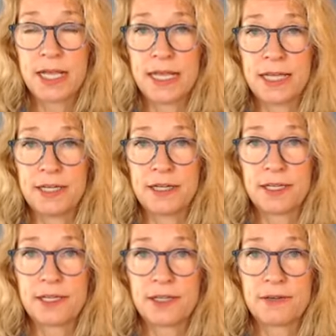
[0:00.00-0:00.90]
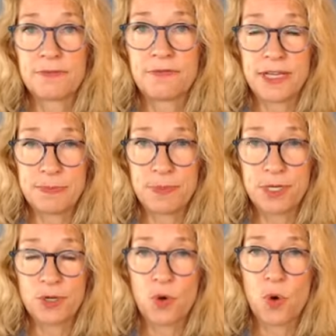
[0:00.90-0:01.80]
in
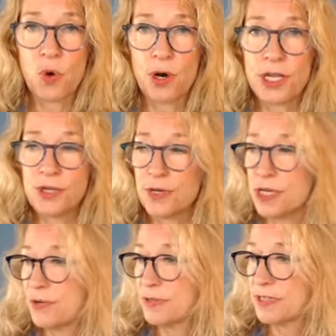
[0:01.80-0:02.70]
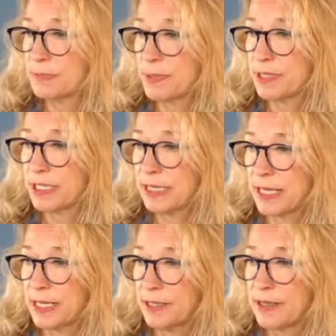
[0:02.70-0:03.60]
Facebook, or you can use this bit.ly
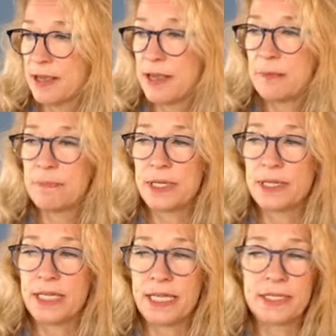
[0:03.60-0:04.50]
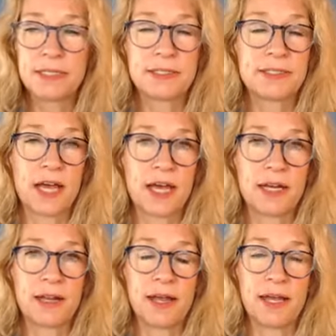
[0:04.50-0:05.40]
link,
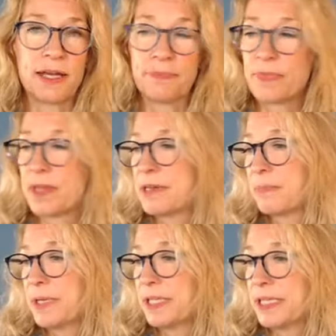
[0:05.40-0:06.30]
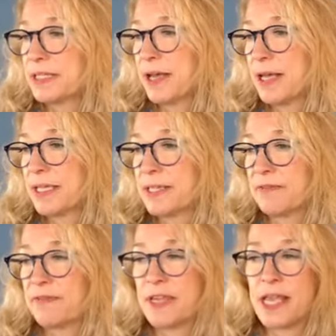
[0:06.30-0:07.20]

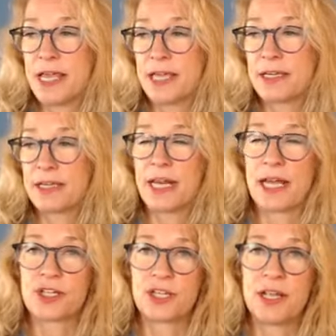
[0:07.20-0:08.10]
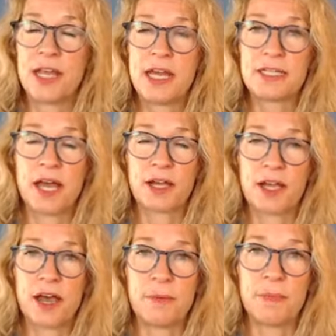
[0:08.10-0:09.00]

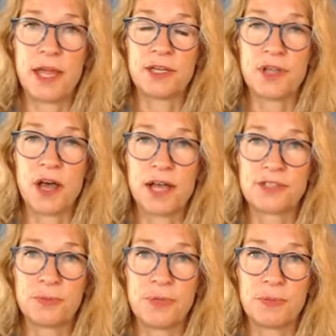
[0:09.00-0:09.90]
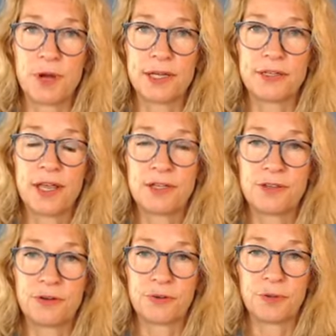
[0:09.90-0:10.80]
bit.ly.vaconnection.com, and you'll also be brought
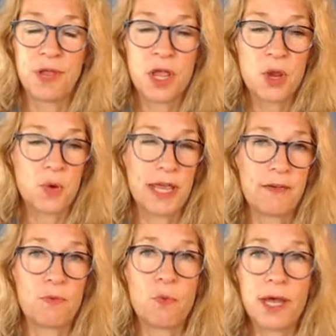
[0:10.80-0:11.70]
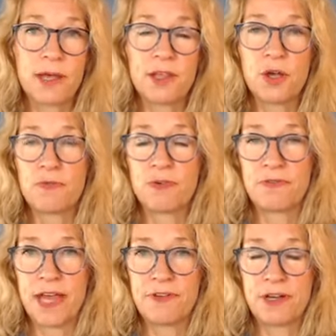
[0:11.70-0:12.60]
to the group. We have well over
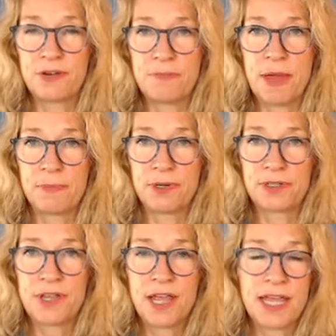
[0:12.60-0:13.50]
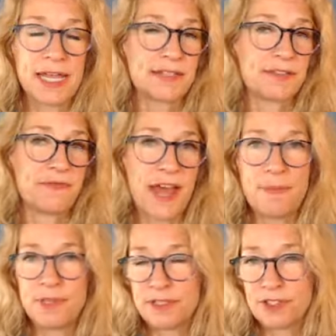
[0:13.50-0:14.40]
500 members. It's a
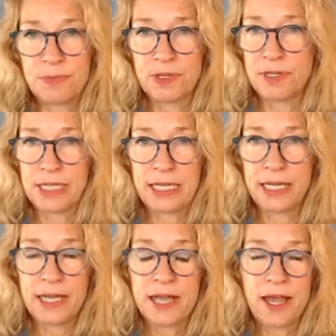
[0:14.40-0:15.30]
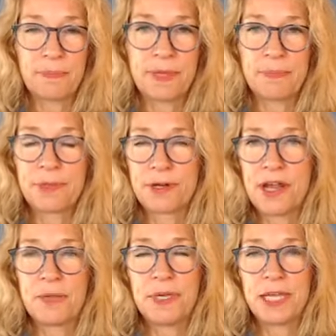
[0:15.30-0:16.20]
fabulous community. People are
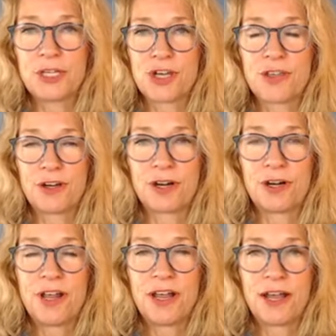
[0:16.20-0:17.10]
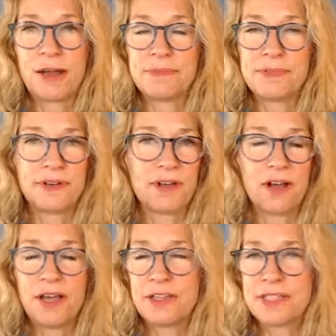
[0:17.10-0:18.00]
helping each other
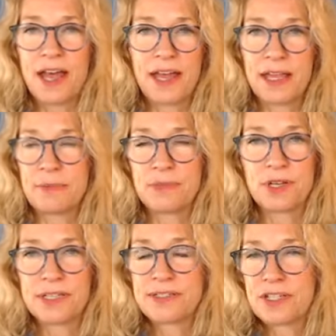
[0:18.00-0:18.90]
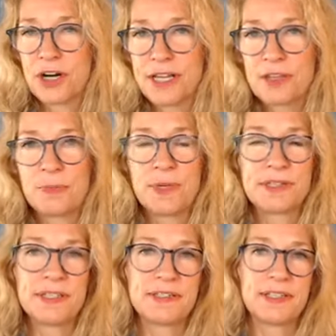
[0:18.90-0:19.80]
all the time, starting their
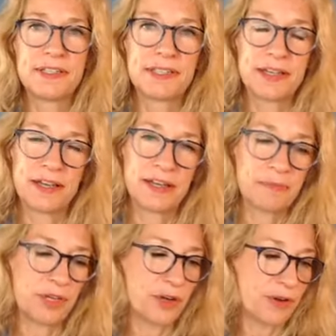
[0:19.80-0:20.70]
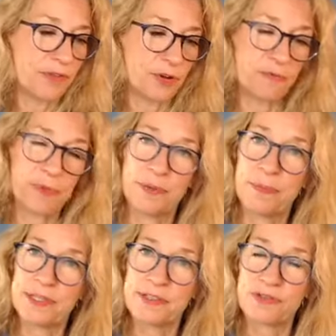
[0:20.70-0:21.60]
businesses. If they've been in
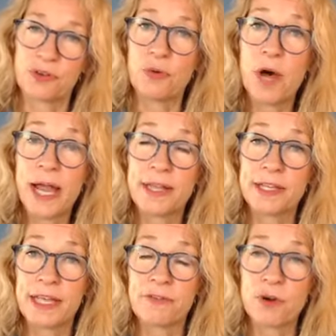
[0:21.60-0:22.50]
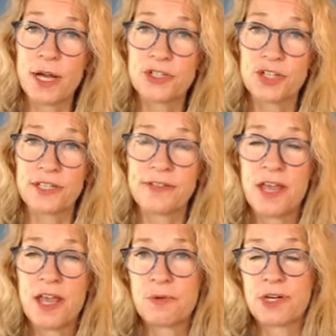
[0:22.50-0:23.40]
business for a while and they have questions,
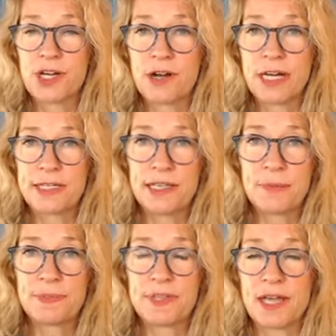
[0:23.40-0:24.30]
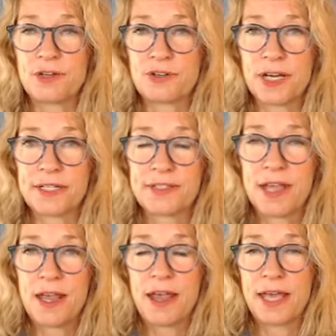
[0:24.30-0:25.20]
we're sharing tips and tricks,
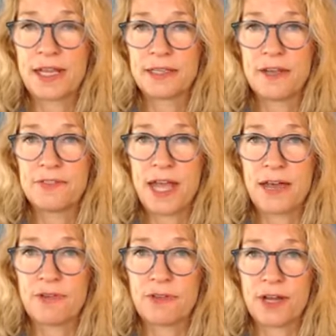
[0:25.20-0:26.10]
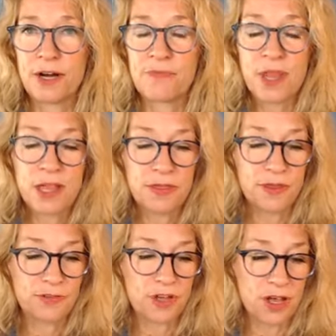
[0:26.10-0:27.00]
and I'd love to have you there.
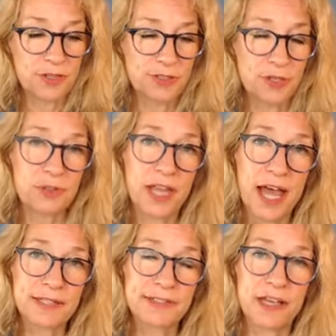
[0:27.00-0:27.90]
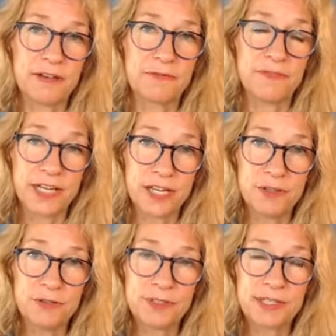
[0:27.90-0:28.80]
There's also lots of
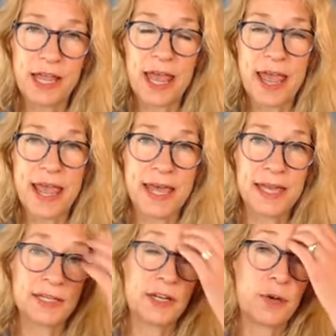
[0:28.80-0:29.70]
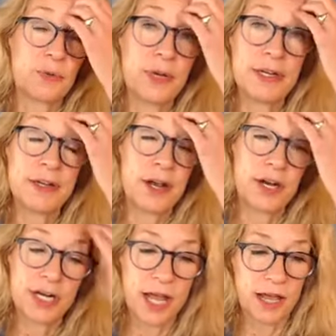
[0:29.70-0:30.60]
videos and written
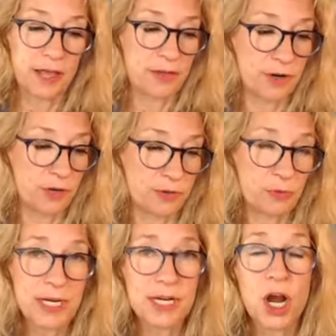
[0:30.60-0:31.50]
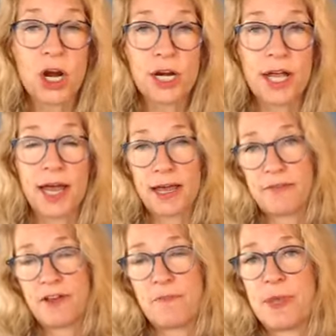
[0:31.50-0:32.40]
archive. There is a written
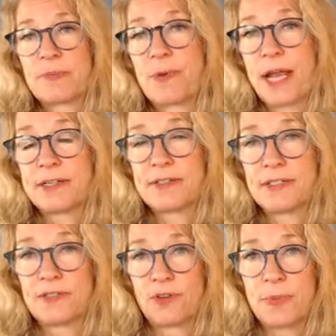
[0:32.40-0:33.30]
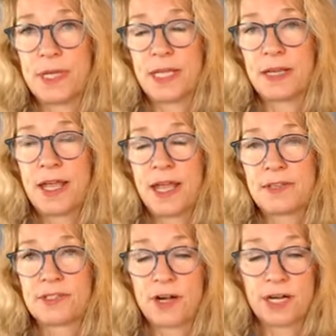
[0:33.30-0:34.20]
archive of best practices for being
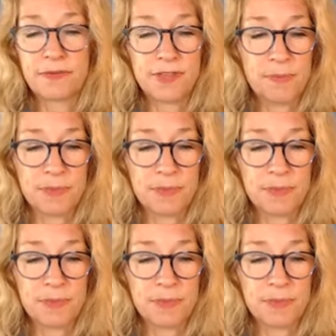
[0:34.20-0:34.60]
and starting a VA